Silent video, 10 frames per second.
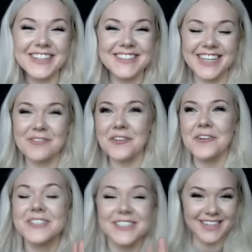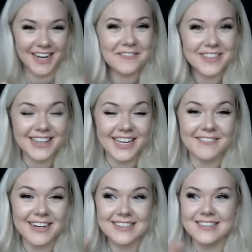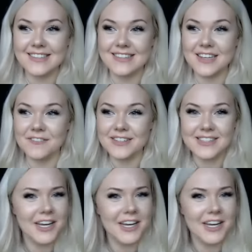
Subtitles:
what you were saying before, just kind of the leg raises and stuff. It's